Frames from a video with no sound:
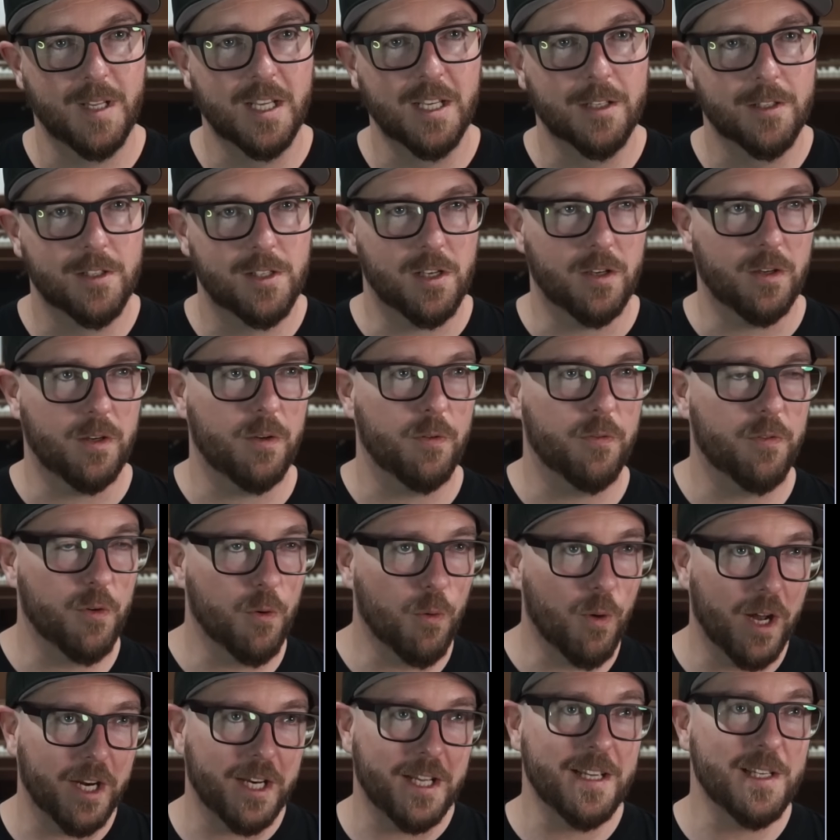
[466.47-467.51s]
So for
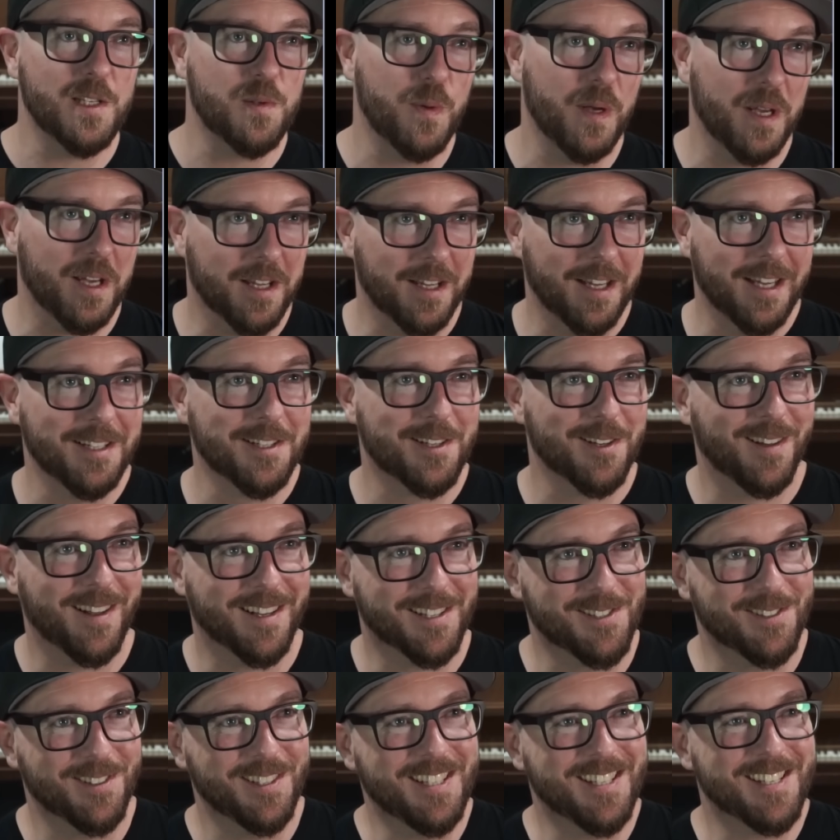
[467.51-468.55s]
one, he's being
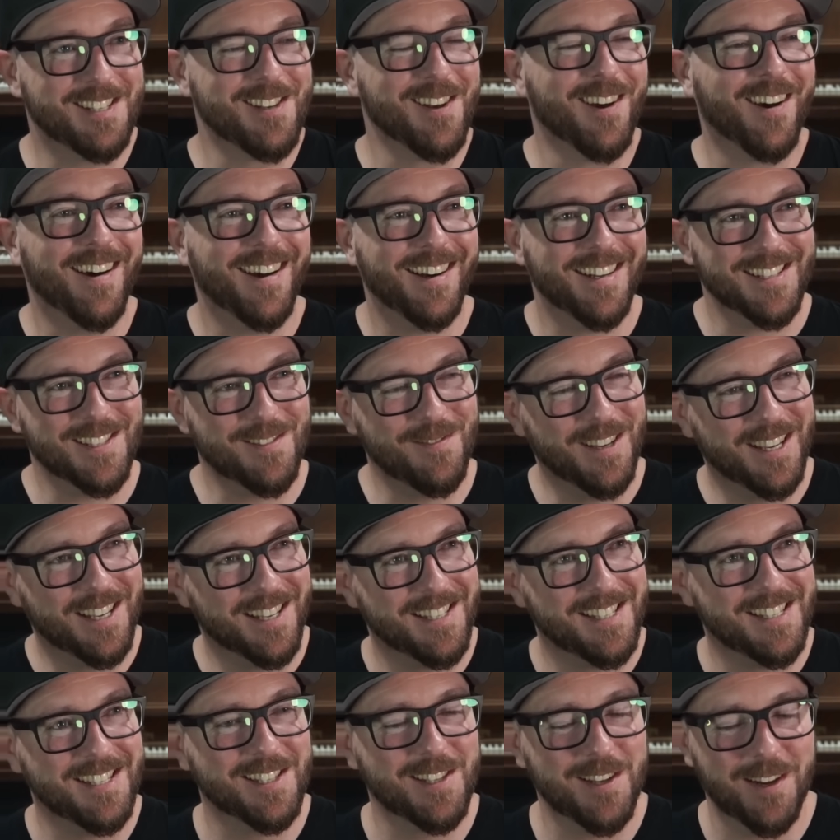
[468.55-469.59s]
intellectually dishonest,
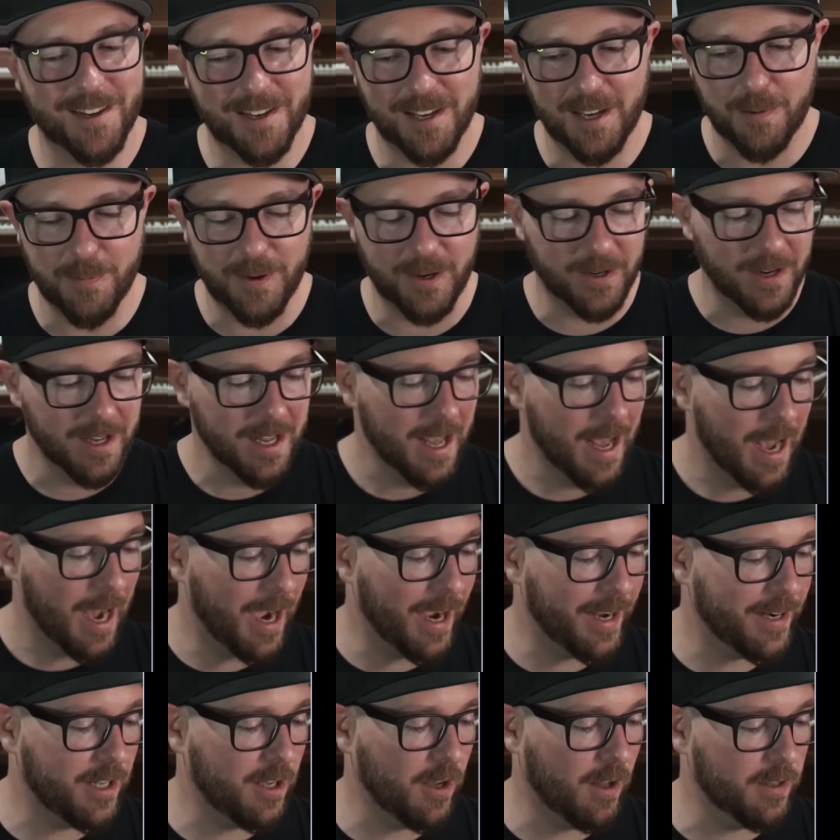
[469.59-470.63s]
because he's talking about
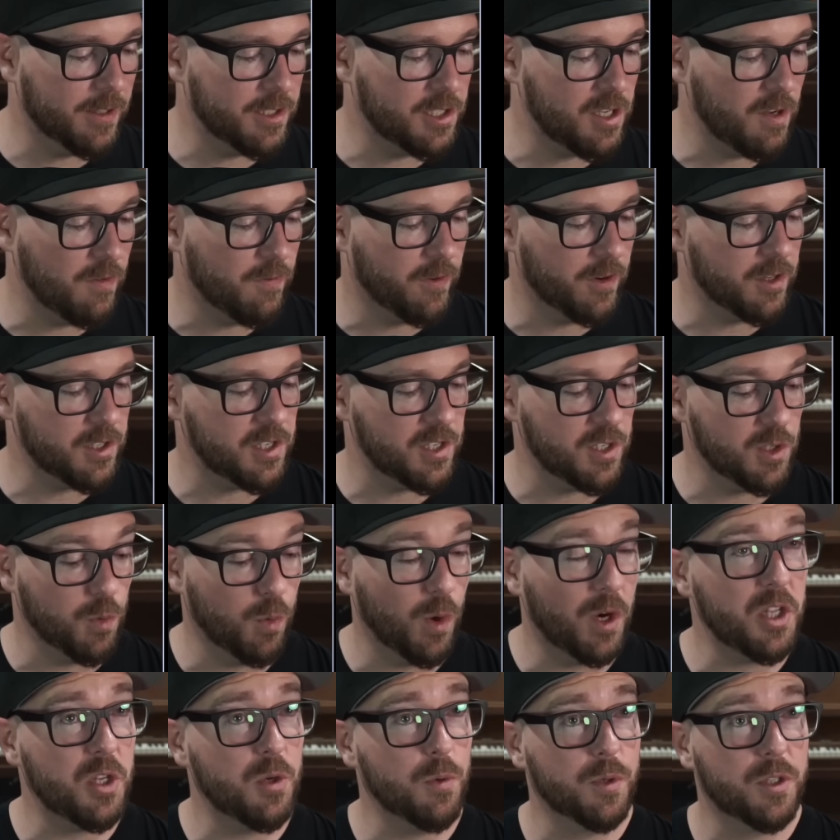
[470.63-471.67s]
ideology versus
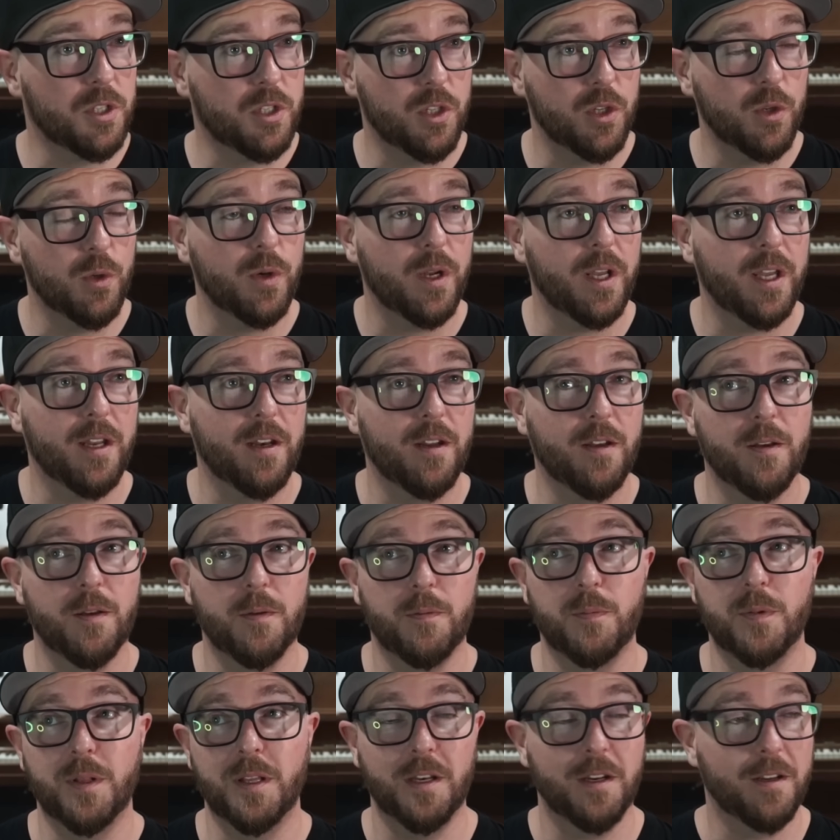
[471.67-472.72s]
what you would do in
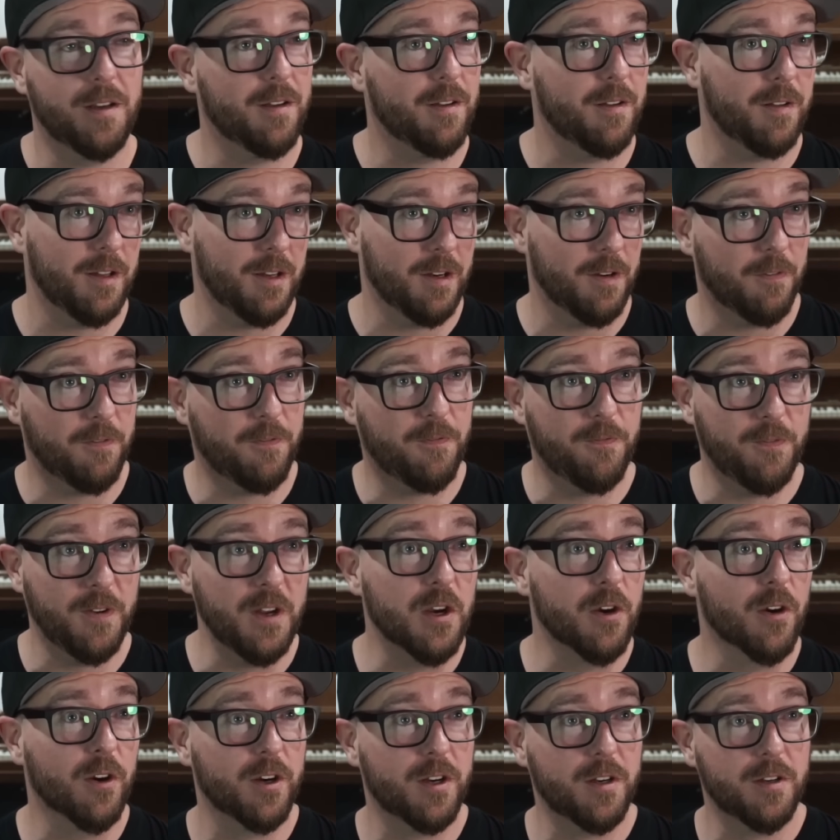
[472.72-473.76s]
a
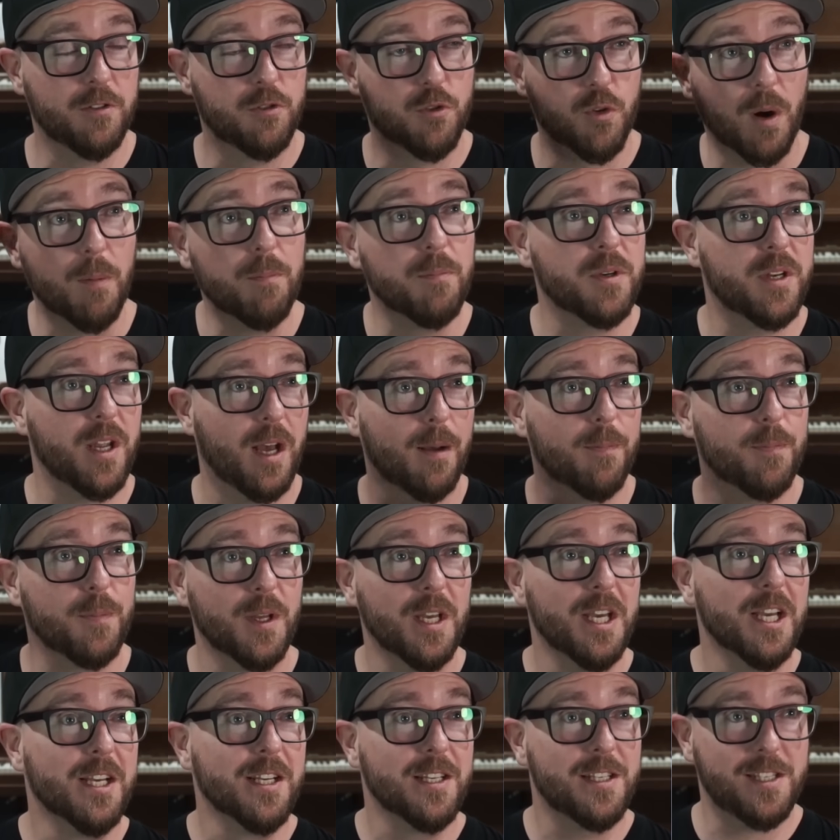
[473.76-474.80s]
fear drummed up
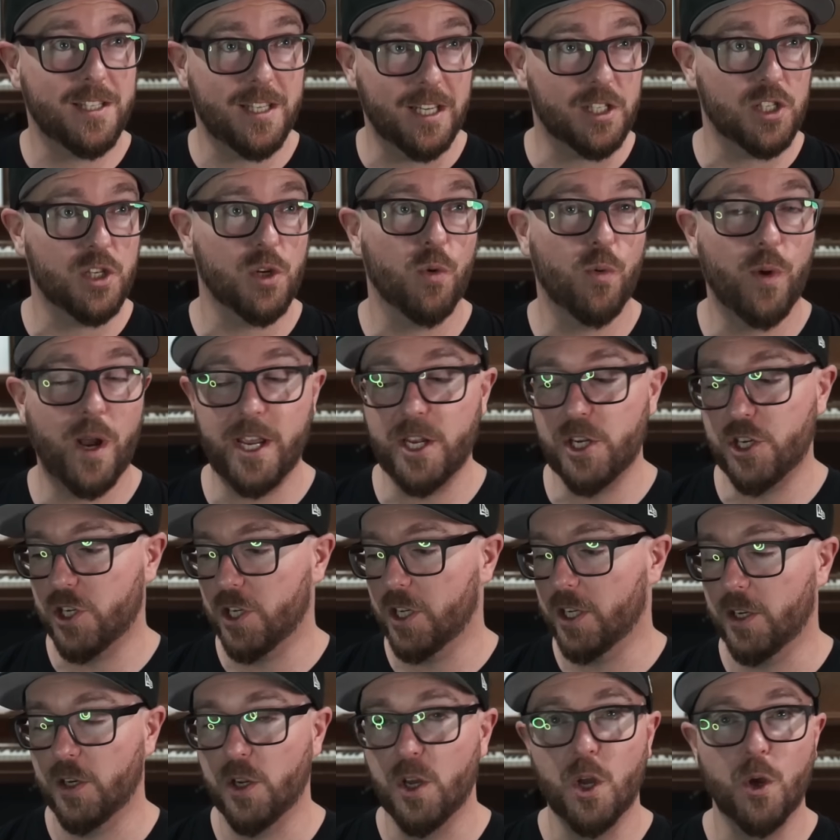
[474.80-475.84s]

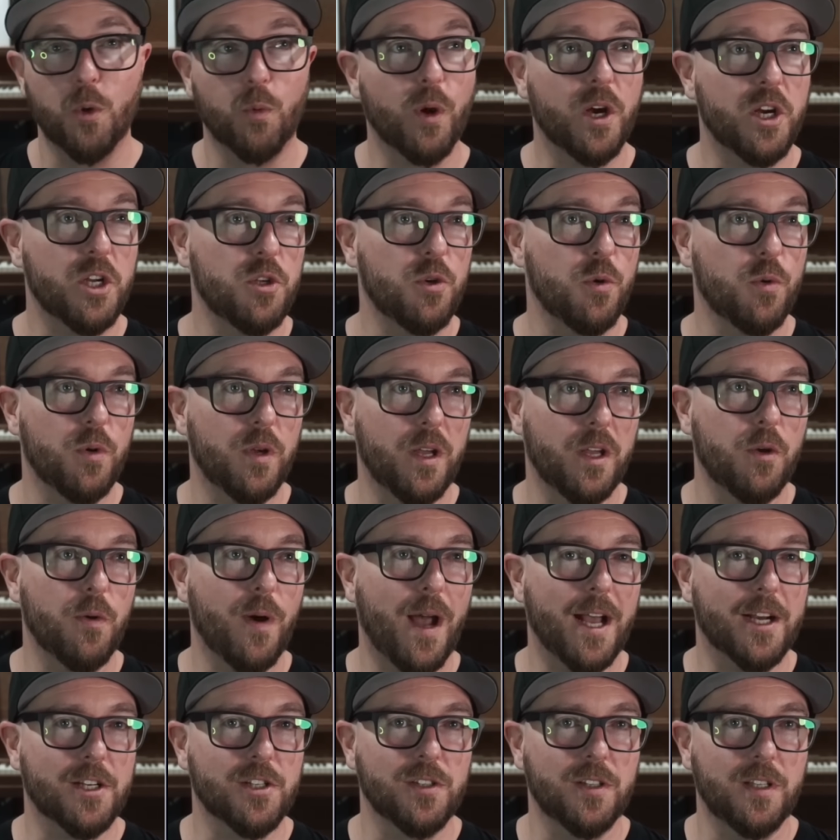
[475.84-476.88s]
situation where you
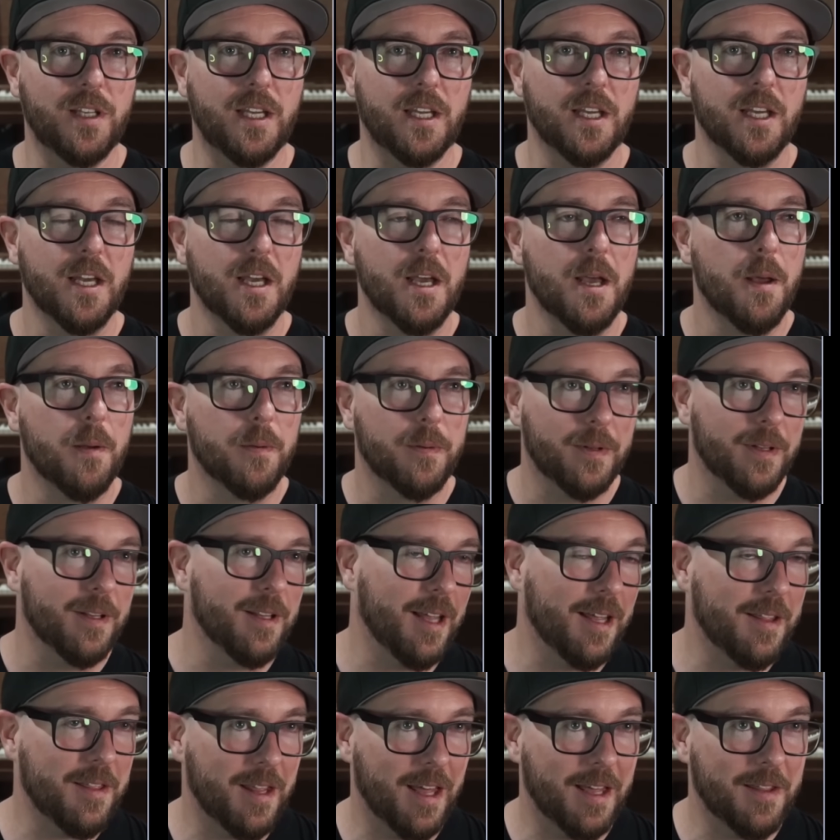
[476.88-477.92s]
actually,
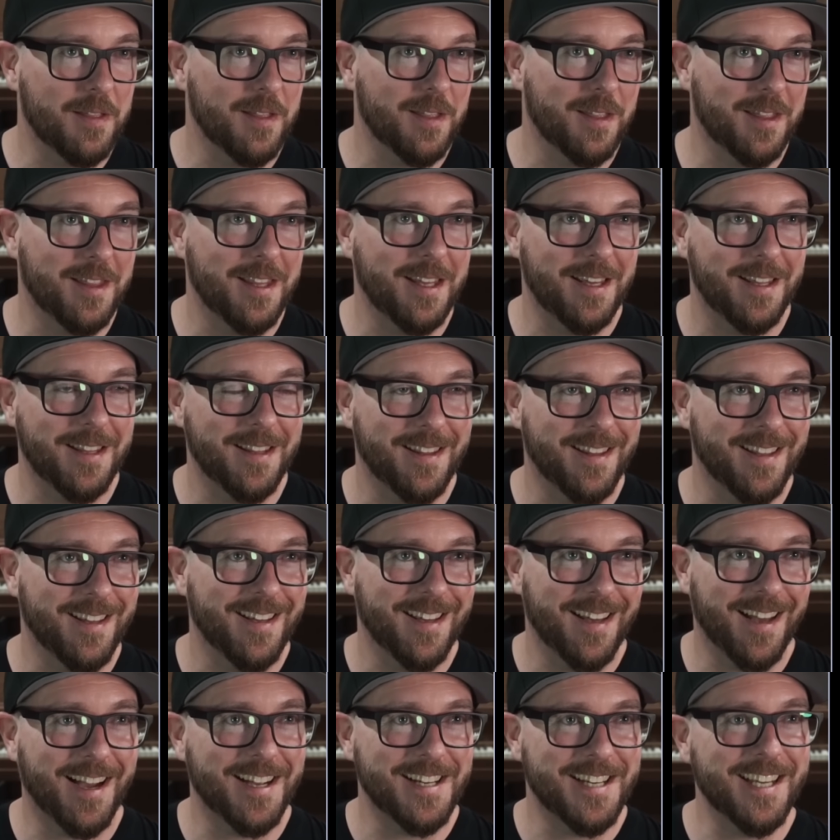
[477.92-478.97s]
and
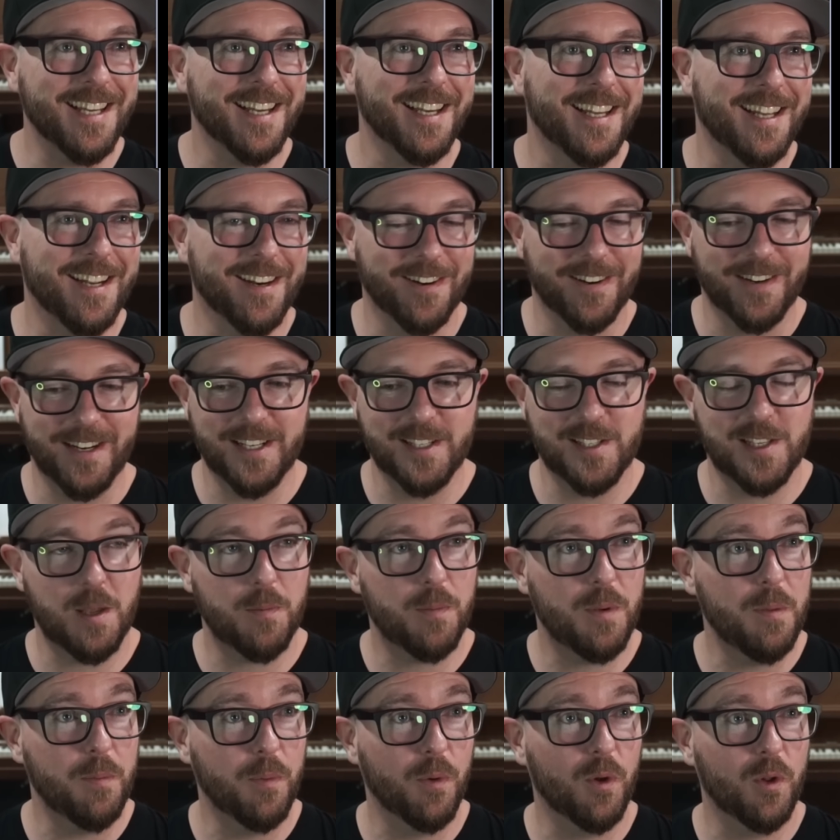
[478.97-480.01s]
the idea here is that
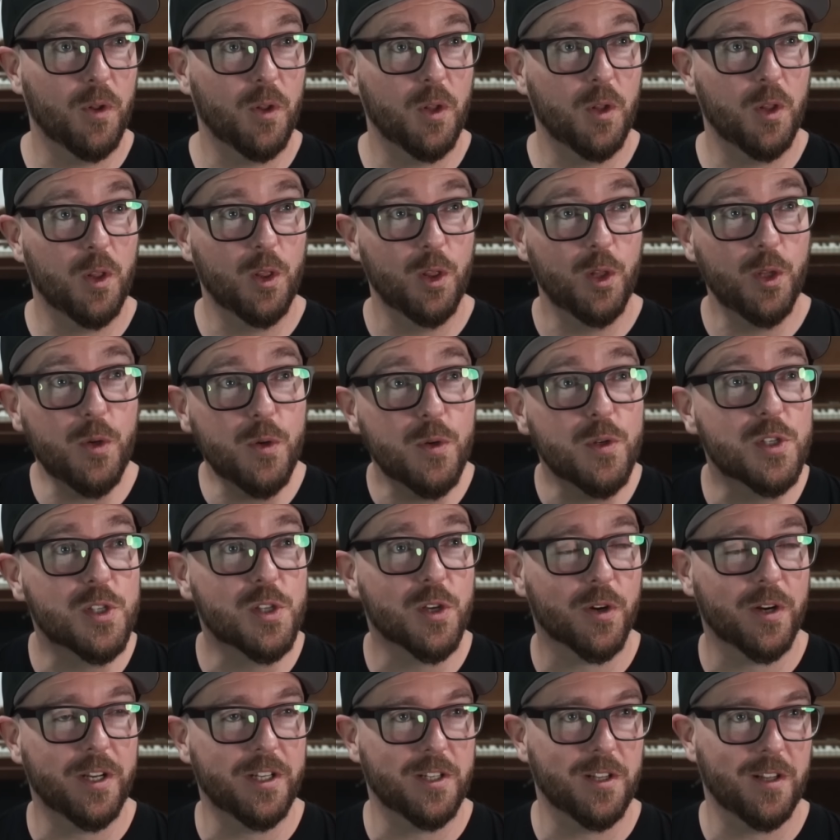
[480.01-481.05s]
people lose
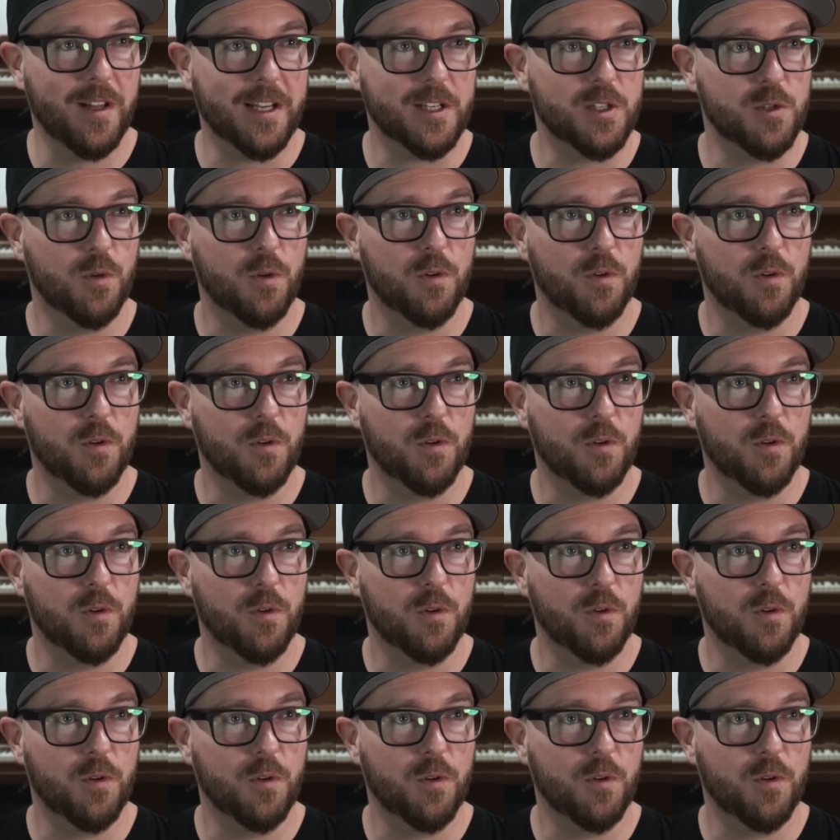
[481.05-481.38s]
their intellectual